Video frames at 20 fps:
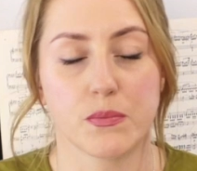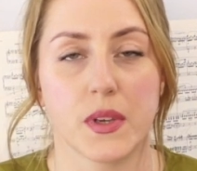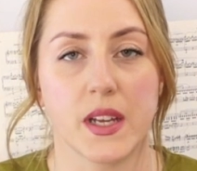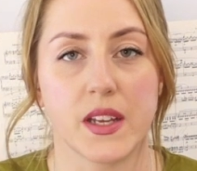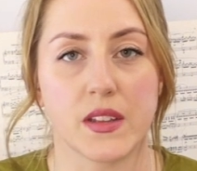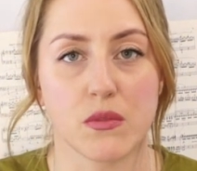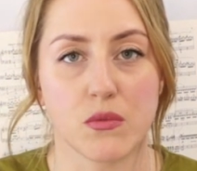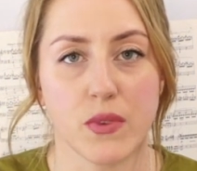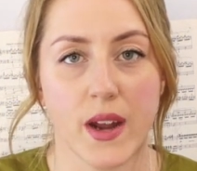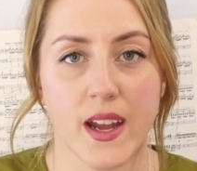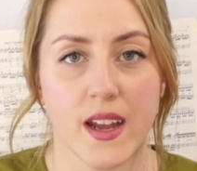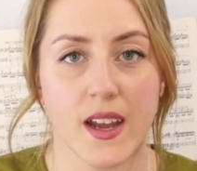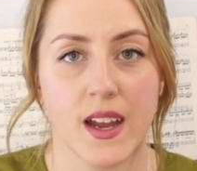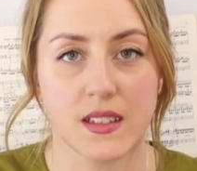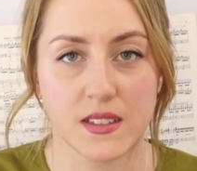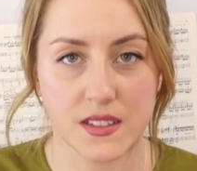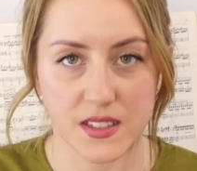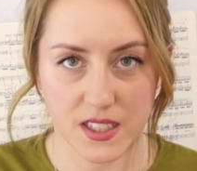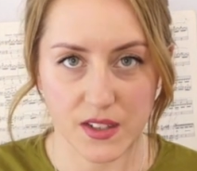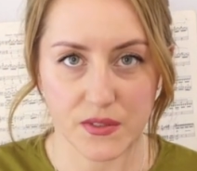Play the right
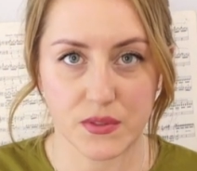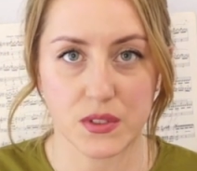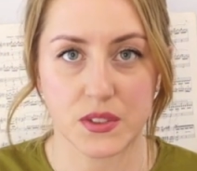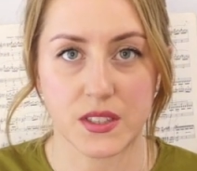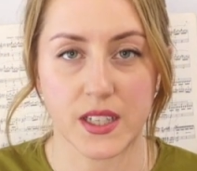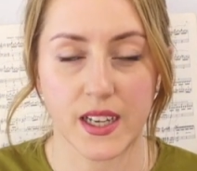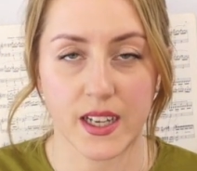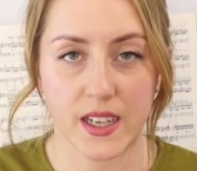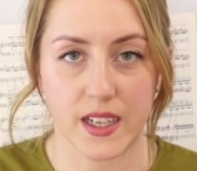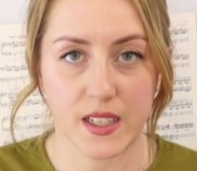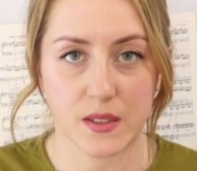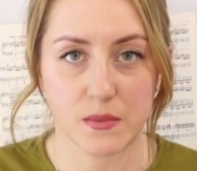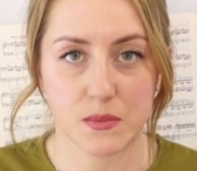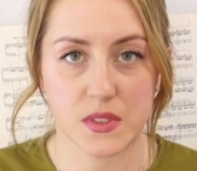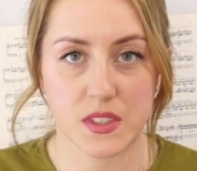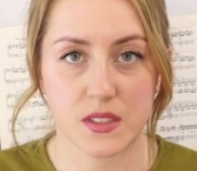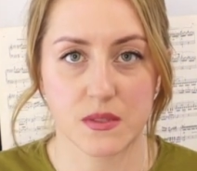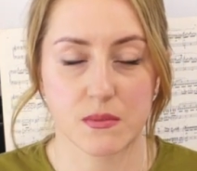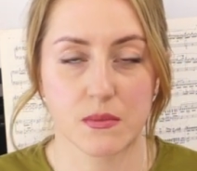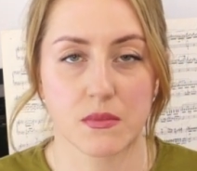hand several
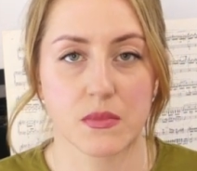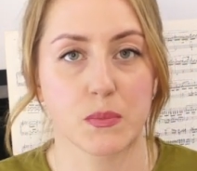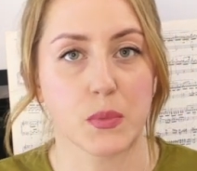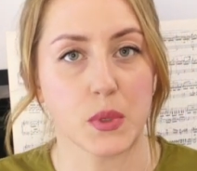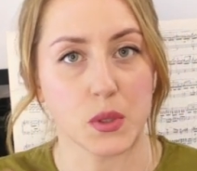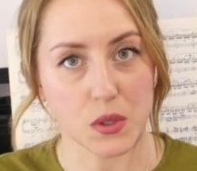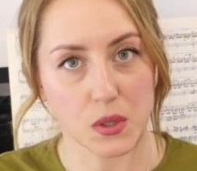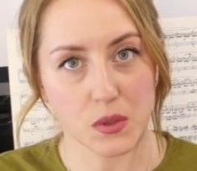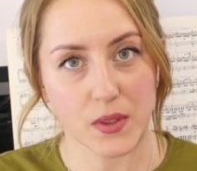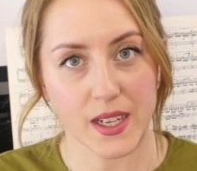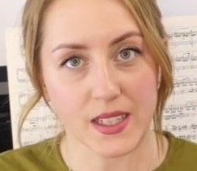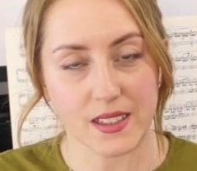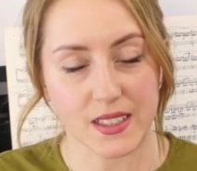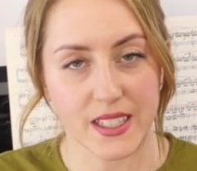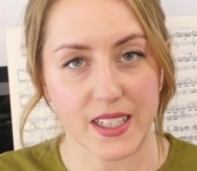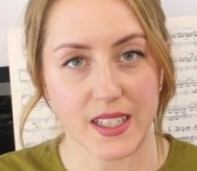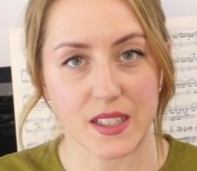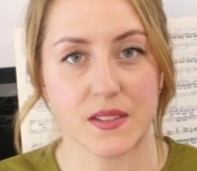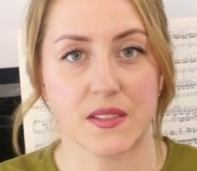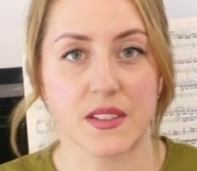times, but
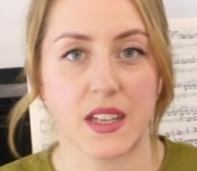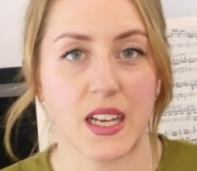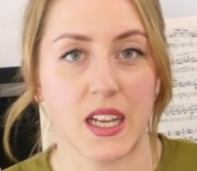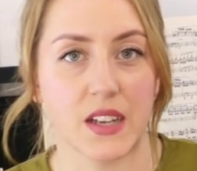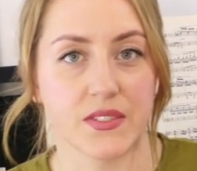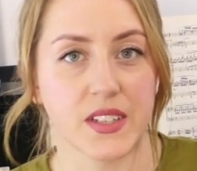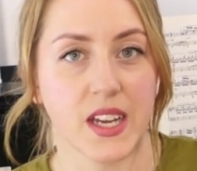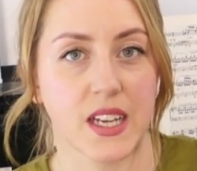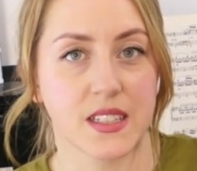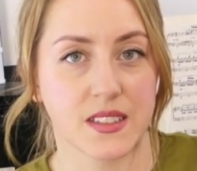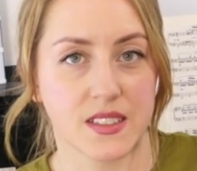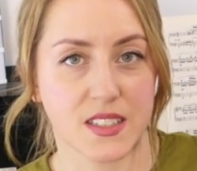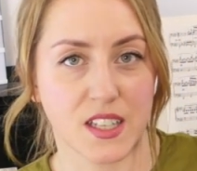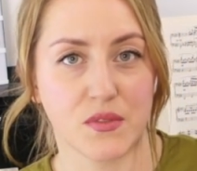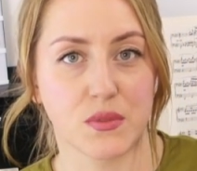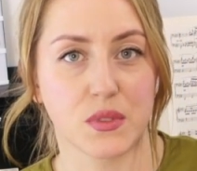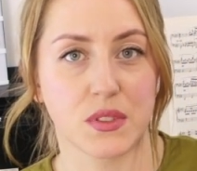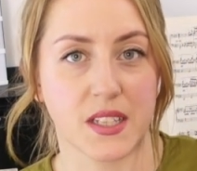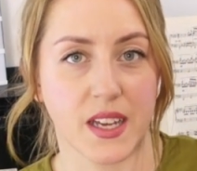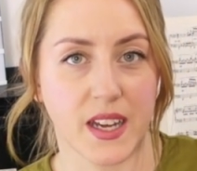correctly, the left hand
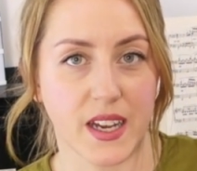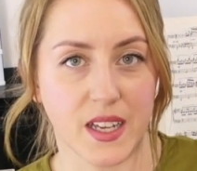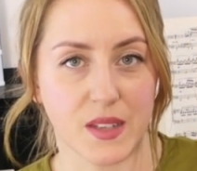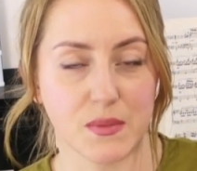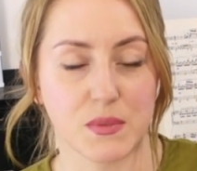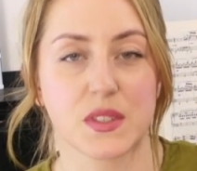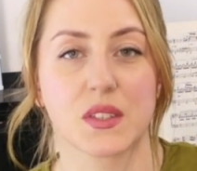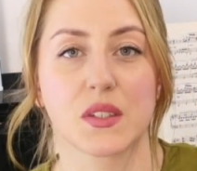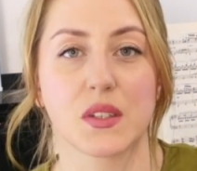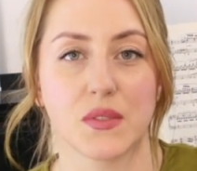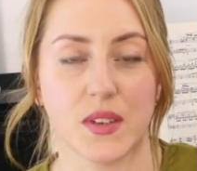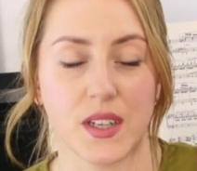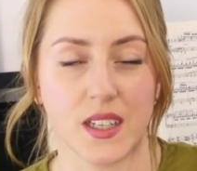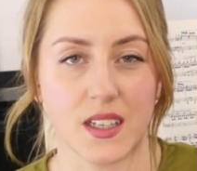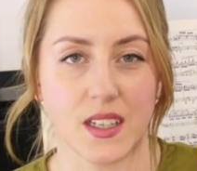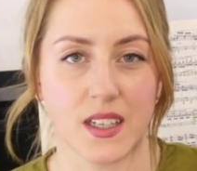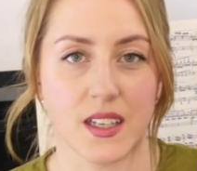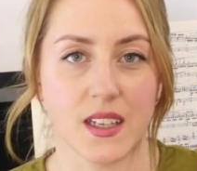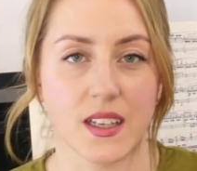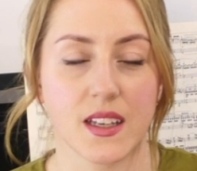several times
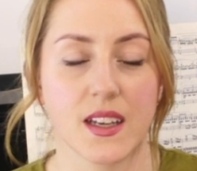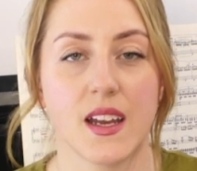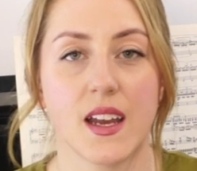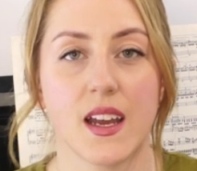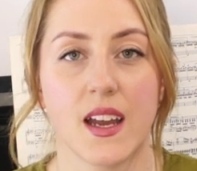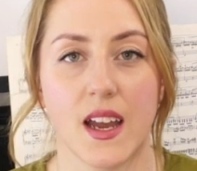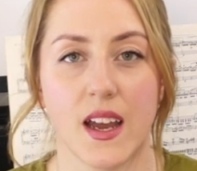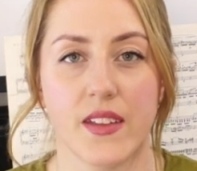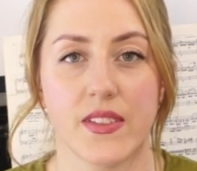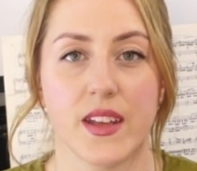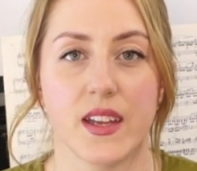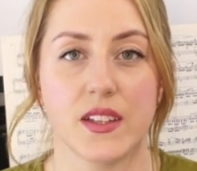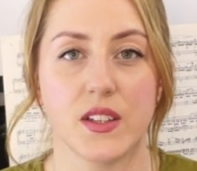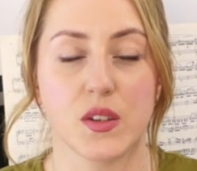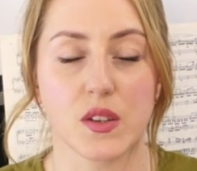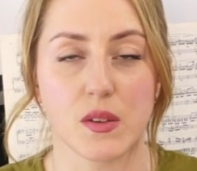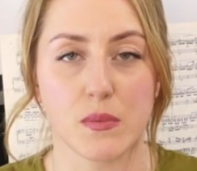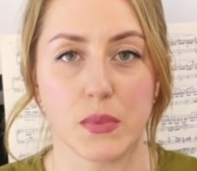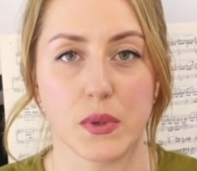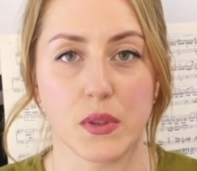correctly, and then
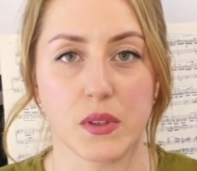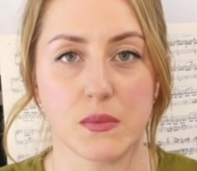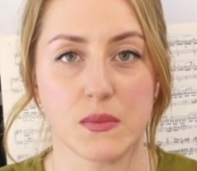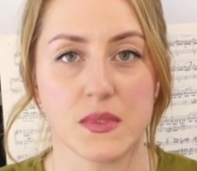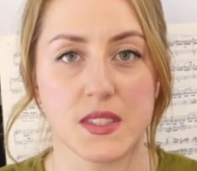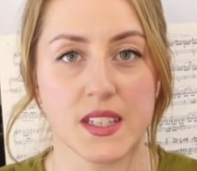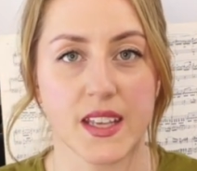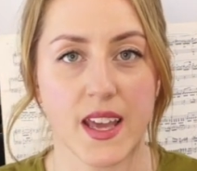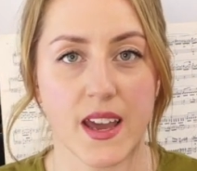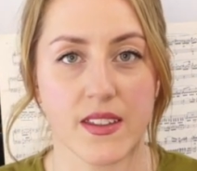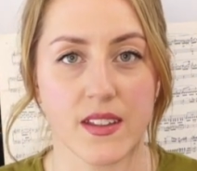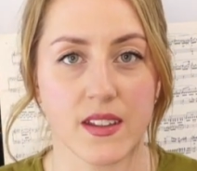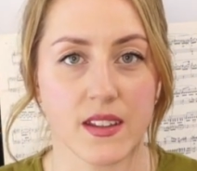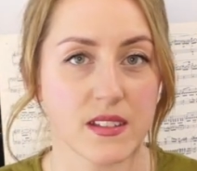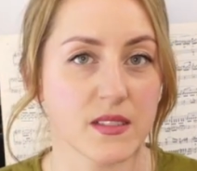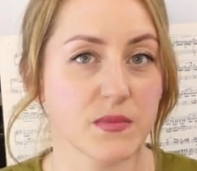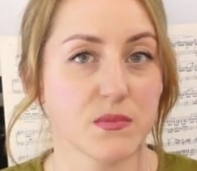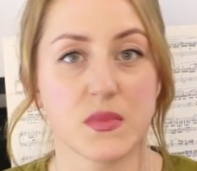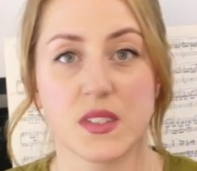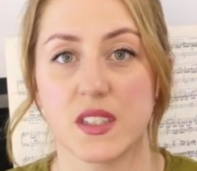you can put them
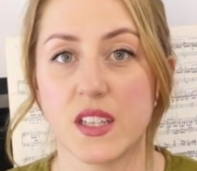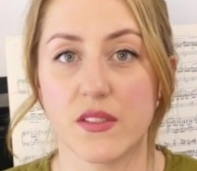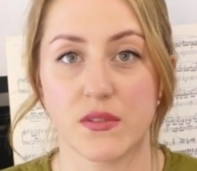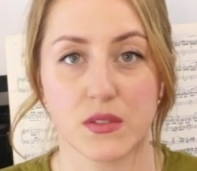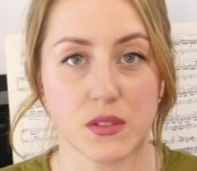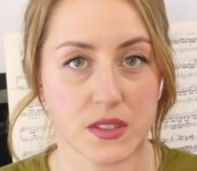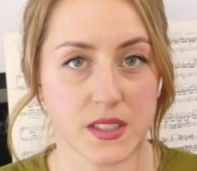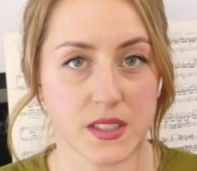together several